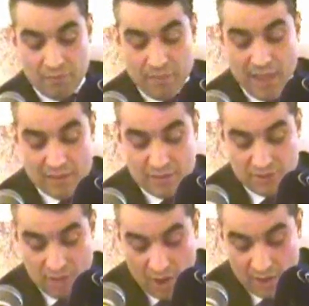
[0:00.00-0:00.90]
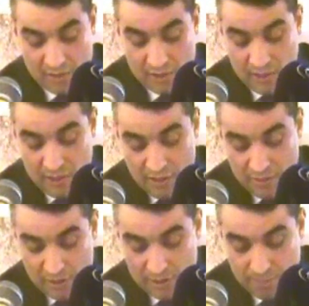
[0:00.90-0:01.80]
from that sign
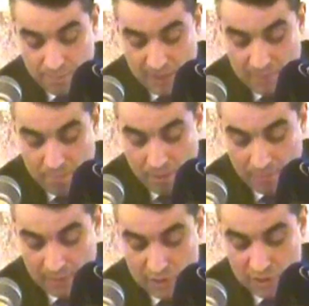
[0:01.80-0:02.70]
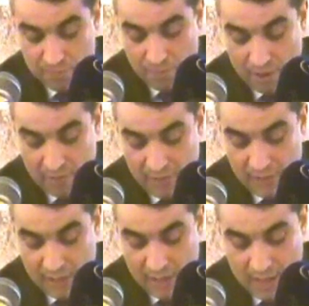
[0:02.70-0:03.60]
that's been published by
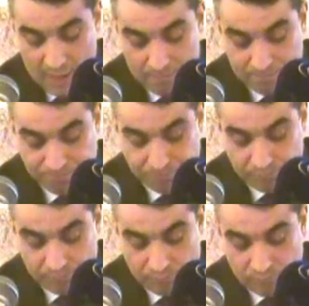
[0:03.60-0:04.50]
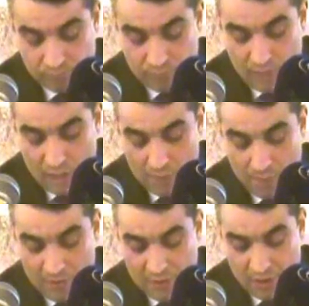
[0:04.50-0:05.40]
the
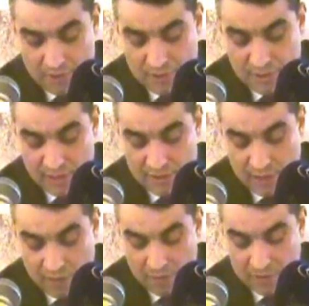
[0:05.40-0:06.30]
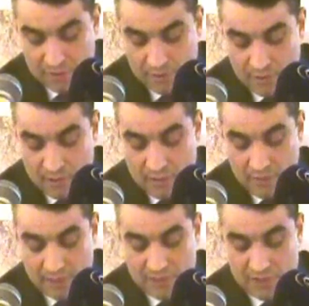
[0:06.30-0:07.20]
United States government.
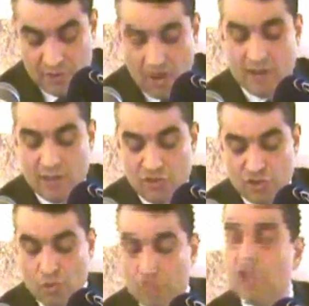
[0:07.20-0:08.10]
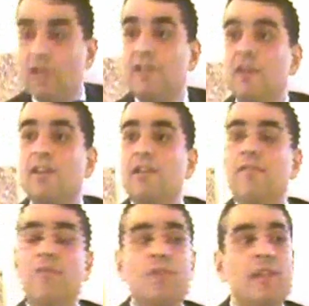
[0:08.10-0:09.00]
That's a sign in Georgia in
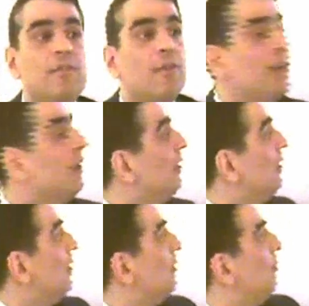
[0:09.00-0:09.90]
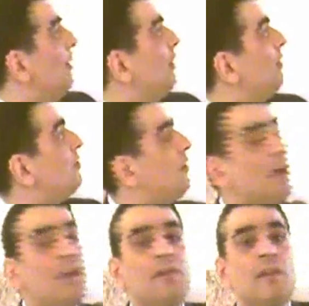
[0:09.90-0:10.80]
1943. The middle
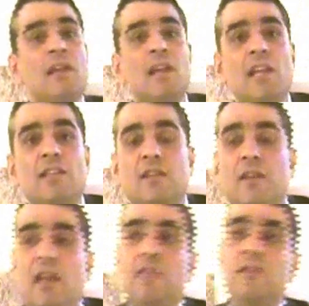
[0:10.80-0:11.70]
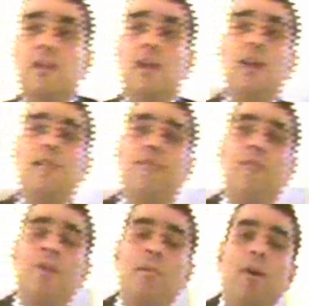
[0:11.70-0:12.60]
sign is
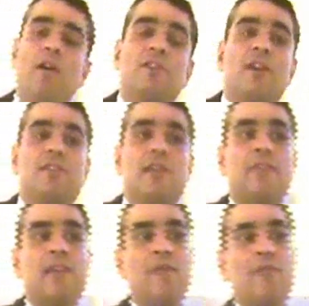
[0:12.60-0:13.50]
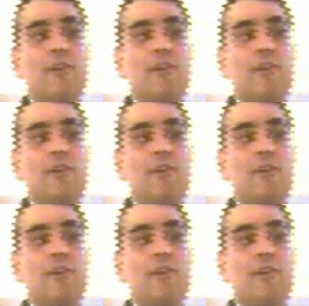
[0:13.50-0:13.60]
from apartheid South